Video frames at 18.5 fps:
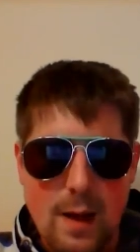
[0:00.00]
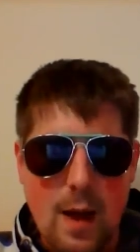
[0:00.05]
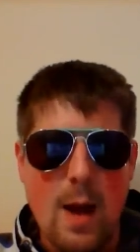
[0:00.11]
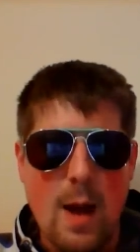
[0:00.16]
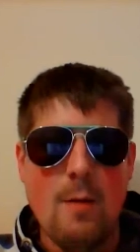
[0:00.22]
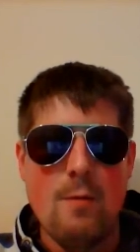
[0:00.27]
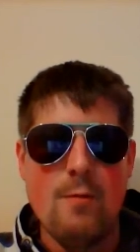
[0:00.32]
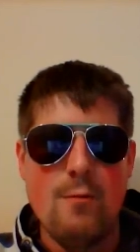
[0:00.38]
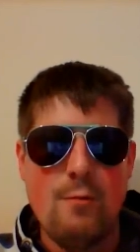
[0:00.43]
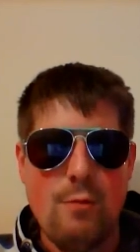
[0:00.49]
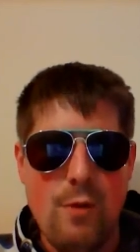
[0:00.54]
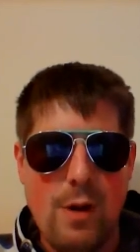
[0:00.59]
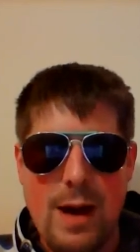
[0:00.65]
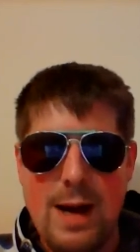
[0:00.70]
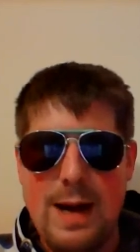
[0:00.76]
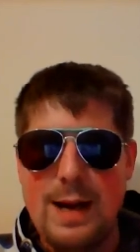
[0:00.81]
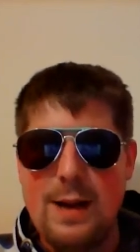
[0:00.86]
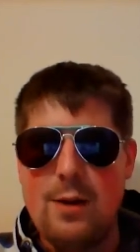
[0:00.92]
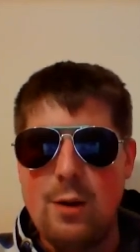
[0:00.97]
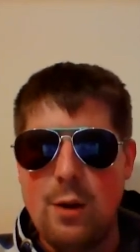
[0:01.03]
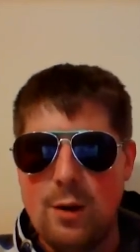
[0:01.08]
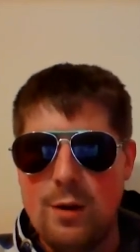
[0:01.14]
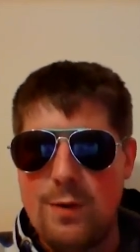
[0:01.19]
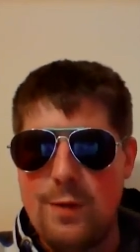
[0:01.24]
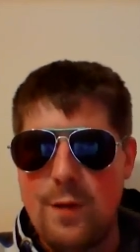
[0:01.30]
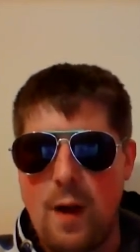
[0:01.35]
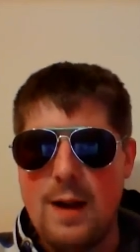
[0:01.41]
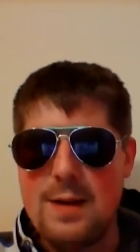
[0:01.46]
a really good
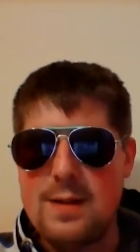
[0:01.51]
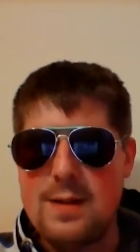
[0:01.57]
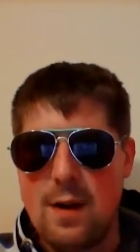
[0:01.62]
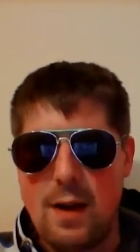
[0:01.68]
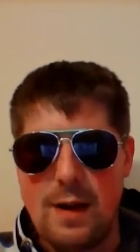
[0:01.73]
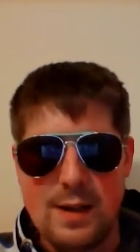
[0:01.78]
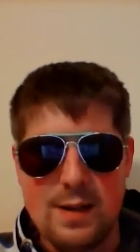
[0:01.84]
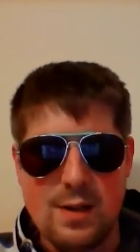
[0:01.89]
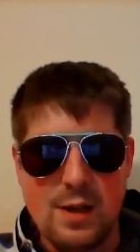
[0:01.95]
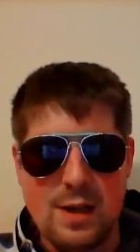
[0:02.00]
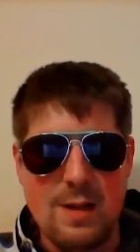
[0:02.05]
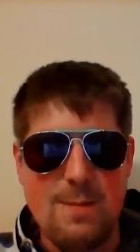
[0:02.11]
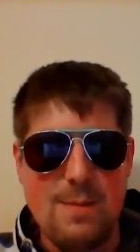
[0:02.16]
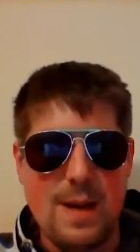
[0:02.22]
fighter and he's going to